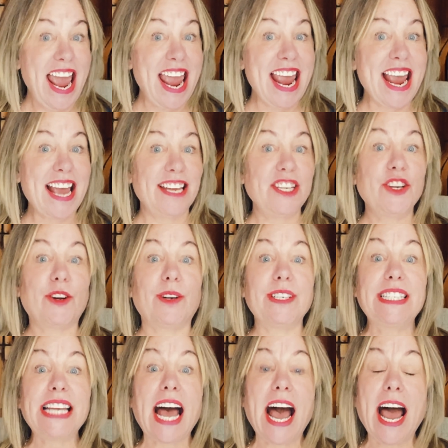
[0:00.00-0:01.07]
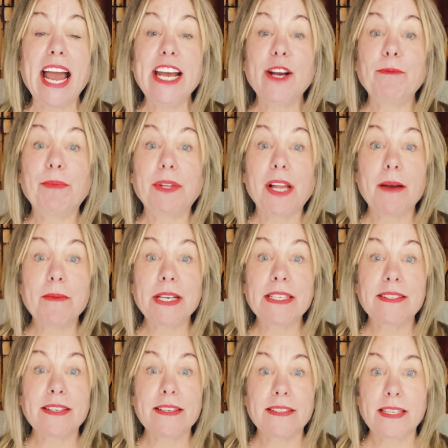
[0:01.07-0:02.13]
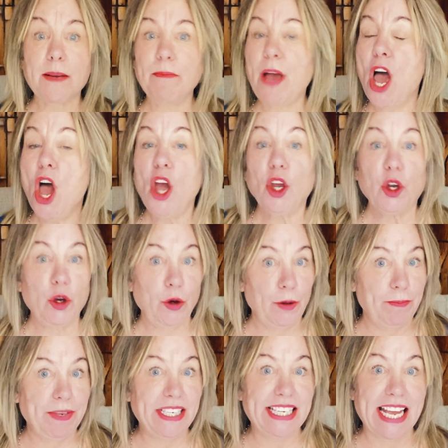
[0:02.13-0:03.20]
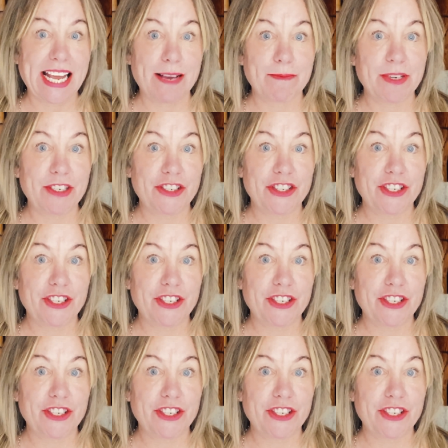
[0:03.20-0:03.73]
and your entire plumbing system could be damaged.